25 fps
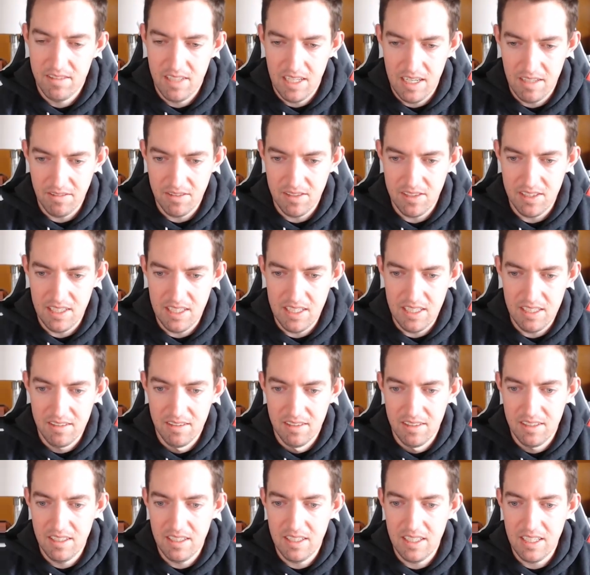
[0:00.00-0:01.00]
obviously
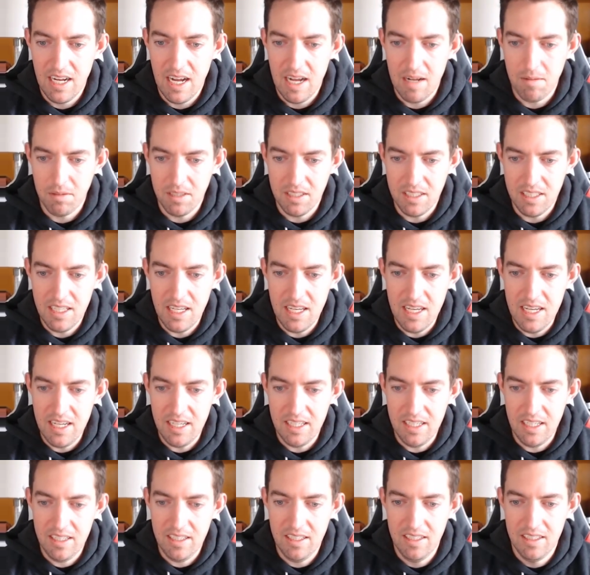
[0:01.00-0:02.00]
Goblin
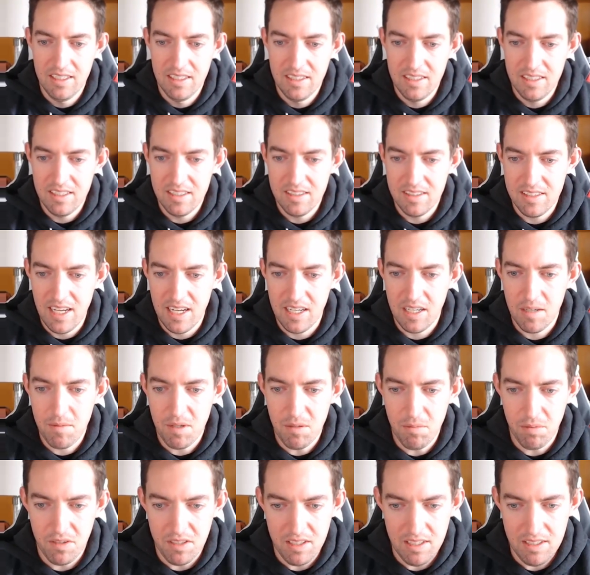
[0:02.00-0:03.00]
King, it's not going to
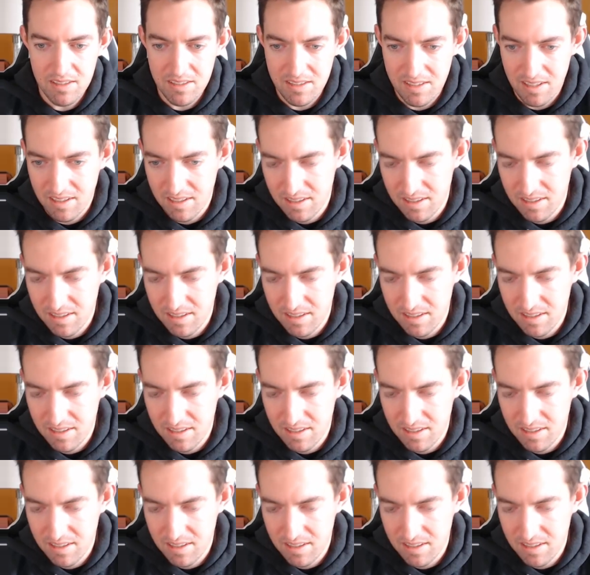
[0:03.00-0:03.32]
be pleased.